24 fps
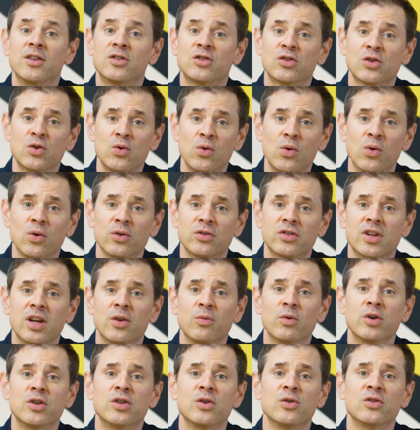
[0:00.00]
and
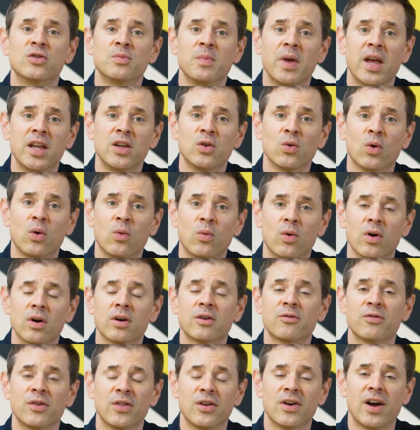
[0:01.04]
schools can reduce manual
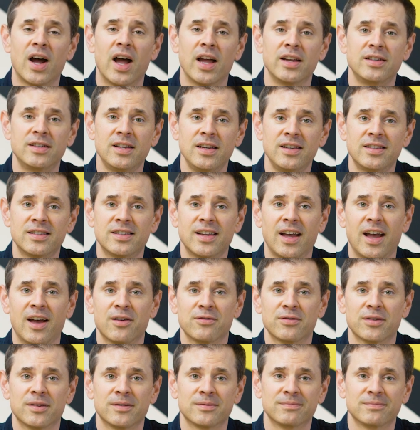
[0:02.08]
work for their I T staff.